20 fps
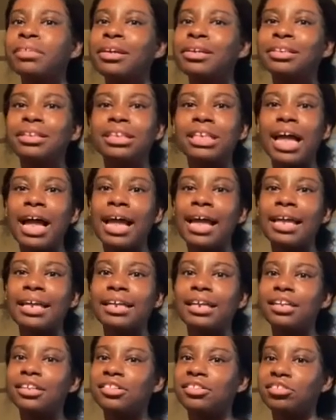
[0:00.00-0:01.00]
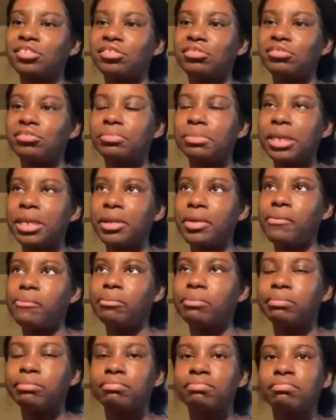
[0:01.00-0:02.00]
Like, excuse me?
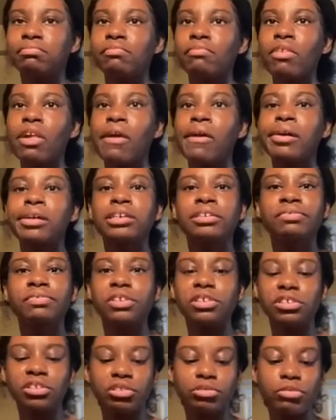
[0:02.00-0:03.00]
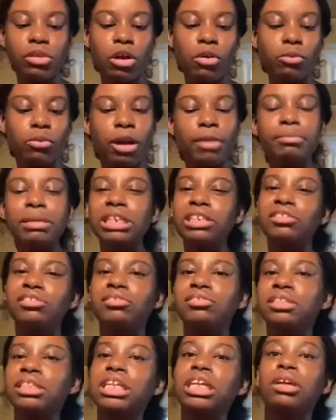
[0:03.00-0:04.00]
First of all, what makes
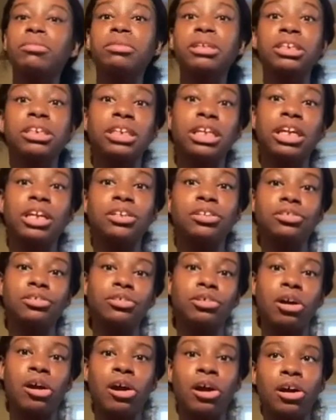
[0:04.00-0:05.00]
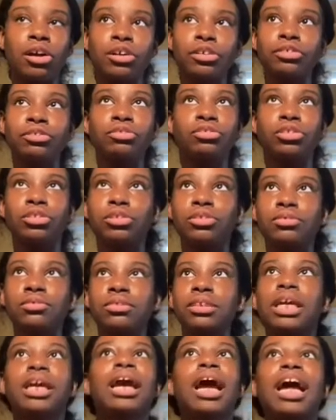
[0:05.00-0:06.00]
you think I'm going to get in your car, dude?
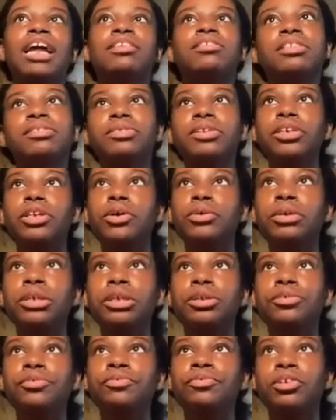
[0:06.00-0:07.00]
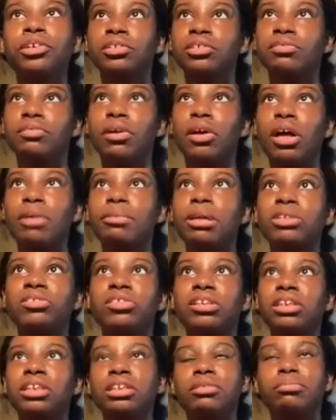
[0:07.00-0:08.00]
Like, I don't even know you, first of all. I'm not
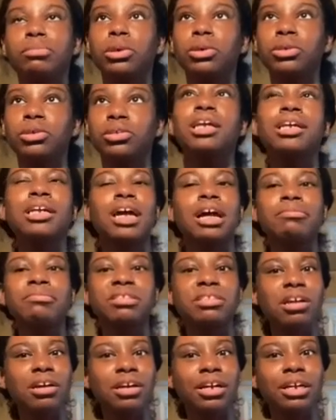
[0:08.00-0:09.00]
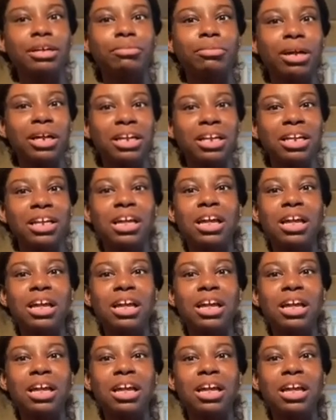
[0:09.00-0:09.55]
trying to get murdered. Like, I'm sorry, what?